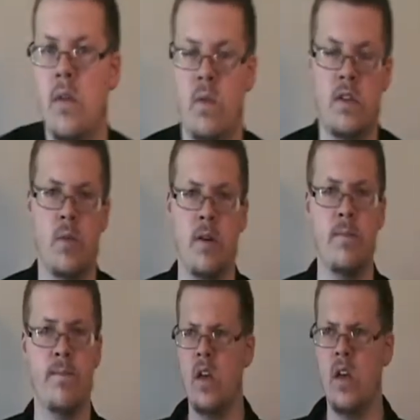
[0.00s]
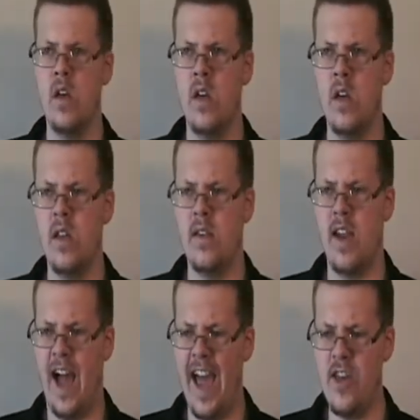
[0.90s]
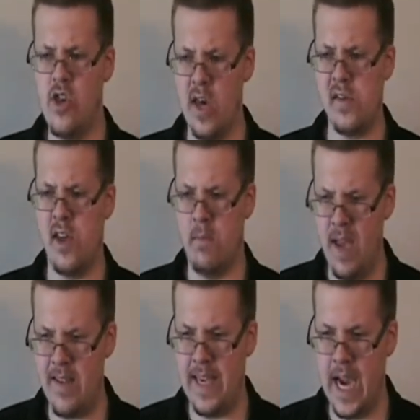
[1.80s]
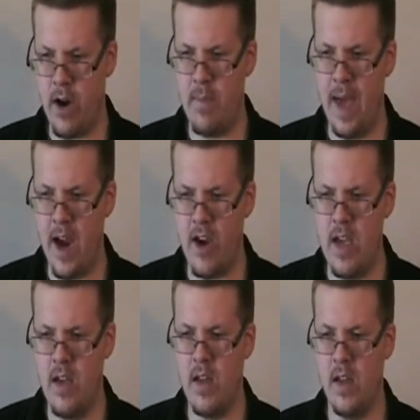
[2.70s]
Once more. Did I just admit Katy Perry,